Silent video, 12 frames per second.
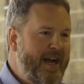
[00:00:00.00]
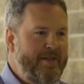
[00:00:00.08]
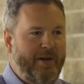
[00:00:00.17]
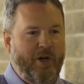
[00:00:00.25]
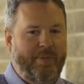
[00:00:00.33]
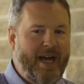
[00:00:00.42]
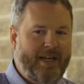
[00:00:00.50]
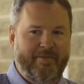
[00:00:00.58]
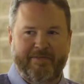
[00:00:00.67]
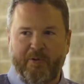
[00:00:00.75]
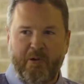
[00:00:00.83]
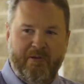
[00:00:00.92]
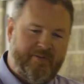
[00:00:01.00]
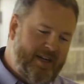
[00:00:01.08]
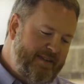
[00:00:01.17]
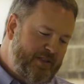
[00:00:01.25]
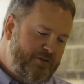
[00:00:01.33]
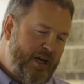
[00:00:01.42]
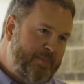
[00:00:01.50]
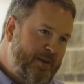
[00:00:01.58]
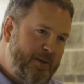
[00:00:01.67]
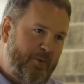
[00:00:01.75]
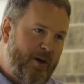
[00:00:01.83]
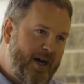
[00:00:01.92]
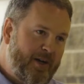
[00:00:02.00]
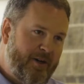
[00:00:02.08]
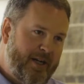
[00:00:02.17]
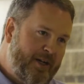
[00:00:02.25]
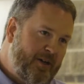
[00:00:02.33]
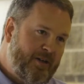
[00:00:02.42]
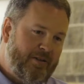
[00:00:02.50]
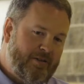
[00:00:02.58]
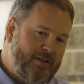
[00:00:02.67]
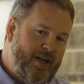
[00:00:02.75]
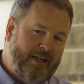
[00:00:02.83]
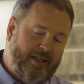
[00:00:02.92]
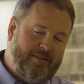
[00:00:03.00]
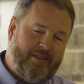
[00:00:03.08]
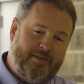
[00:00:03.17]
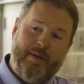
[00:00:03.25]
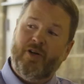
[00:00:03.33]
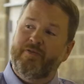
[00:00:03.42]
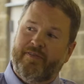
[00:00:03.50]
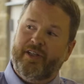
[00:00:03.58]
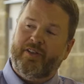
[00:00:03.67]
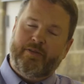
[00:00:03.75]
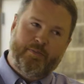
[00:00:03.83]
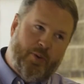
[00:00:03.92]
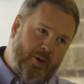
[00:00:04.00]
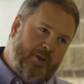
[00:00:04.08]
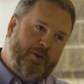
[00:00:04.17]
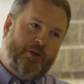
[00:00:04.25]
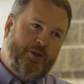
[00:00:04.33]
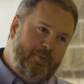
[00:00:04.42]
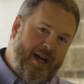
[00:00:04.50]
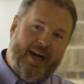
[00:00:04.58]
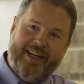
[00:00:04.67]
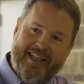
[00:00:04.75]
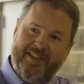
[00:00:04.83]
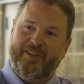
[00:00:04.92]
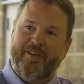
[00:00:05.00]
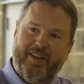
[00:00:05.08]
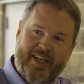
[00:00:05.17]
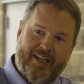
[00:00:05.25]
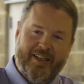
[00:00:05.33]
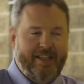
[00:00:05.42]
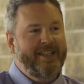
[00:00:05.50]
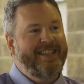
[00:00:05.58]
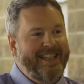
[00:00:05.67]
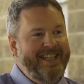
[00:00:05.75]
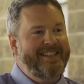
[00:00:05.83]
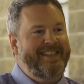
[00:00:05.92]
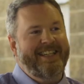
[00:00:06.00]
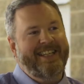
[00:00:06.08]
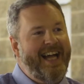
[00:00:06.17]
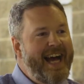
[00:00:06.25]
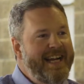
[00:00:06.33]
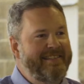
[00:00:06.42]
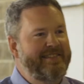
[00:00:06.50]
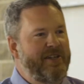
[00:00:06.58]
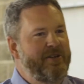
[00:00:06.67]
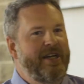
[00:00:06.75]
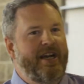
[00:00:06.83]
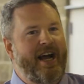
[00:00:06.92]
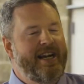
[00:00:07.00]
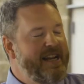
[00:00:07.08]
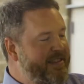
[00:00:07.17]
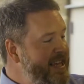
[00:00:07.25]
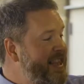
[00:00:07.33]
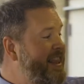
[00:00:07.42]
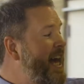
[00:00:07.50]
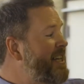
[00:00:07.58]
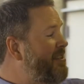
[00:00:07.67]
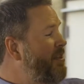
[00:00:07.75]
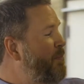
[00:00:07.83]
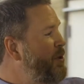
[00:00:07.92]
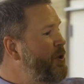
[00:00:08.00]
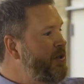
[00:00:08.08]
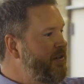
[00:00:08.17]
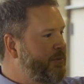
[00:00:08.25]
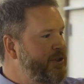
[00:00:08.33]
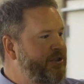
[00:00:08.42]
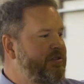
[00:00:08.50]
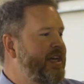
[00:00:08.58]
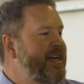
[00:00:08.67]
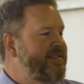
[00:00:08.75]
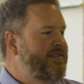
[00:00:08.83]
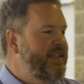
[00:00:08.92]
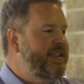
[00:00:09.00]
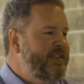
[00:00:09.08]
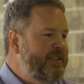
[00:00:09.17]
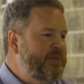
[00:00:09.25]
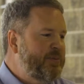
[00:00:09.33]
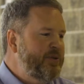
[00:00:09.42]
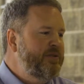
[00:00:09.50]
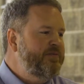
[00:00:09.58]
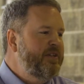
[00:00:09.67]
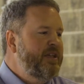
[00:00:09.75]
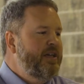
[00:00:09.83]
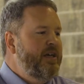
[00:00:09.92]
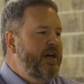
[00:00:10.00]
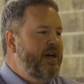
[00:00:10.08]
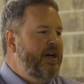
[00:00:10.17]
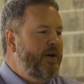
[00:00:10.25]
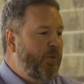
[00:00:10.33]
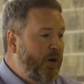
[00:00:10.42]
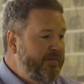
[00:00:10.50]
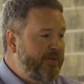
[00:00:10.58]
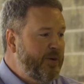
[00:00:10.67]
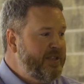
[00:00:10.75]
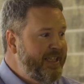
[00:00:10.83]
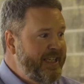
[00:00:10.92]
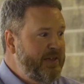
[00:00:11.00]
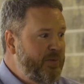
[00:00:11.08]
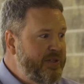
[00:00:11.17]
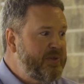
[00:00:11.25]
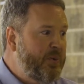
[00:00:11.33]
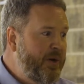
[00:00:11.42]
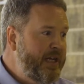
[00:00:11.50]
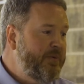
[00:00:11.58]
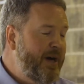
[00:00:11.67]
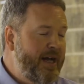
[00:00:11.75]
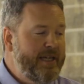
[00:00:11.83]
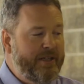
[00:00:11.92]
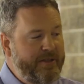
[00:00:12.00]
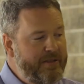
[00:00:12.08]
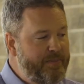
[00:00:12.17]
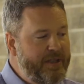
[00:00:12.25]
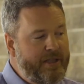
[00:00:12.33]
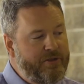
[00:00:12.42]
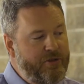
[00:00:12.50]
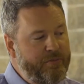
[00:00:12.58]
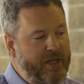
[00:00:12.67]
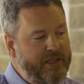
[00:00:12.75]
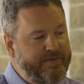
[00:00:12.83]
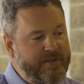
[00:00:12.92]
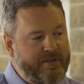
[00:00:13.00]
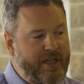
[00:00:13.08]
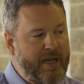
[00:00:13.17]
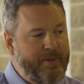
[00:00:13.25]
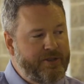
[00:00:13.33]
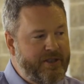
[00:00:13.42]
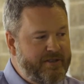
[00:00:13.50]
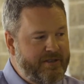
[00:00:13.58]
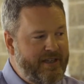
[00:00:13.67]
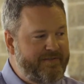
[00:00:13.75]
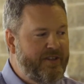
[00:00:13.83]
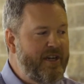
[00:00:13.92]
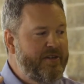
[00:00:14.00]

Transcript: then I either go back and forth, or if I have to drop a little water in it, or I guess it's my own fingers, pour a little cube out into the glass. So I just think that's the beauty of what you guys did at this proof. 114 and 120, while it could be too much for some or just enough for